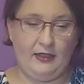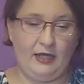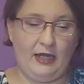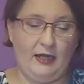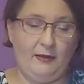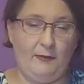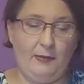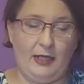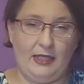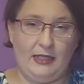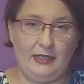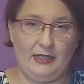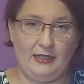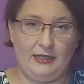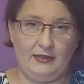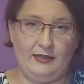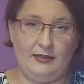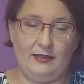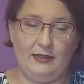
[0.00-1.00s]
I
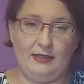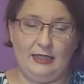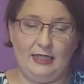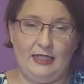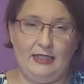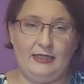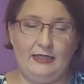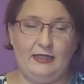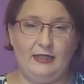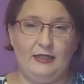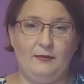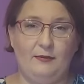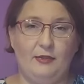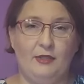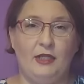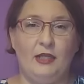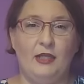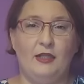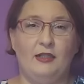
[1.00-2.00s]
basted the side seams
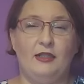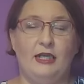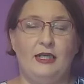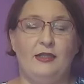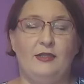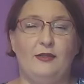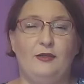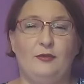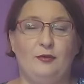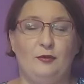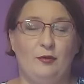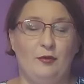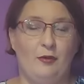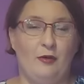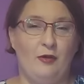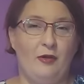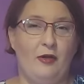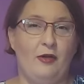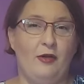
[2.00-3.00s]
just to
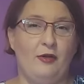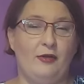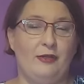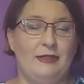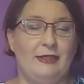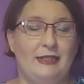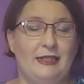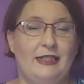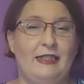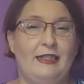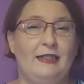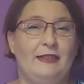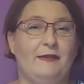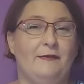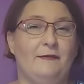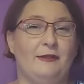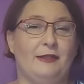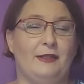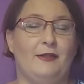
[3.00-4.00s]
see
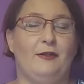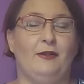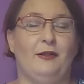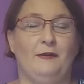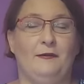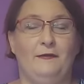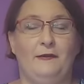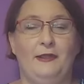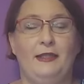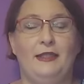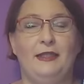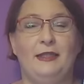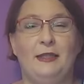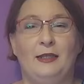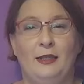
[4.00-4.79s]
if it's gonna fit.